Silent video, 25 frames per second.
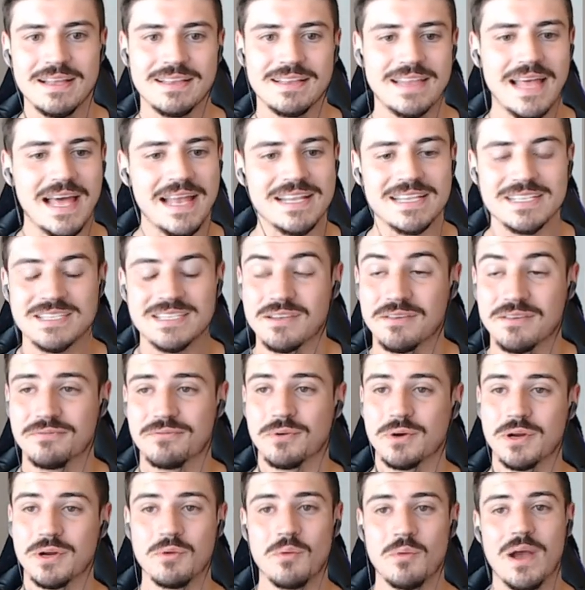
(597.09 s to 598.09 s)
That is the
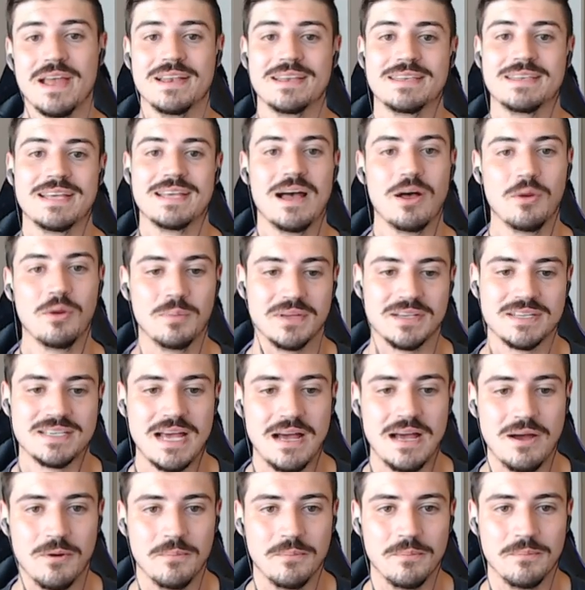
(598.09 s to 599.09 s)
free way to help us
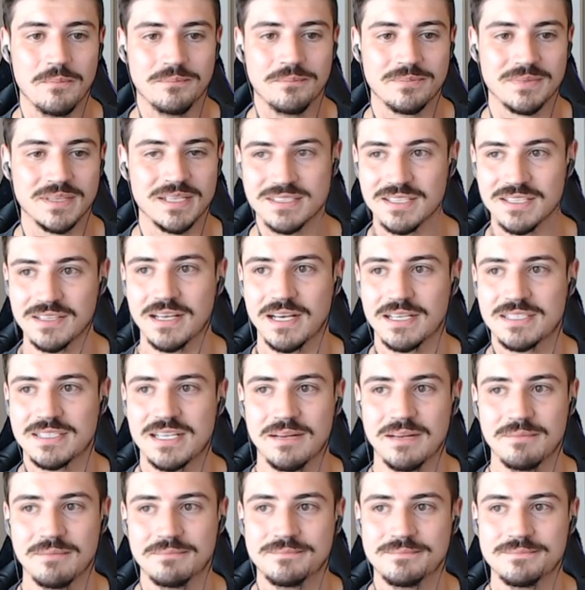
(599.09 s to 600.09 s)
out. Until next time.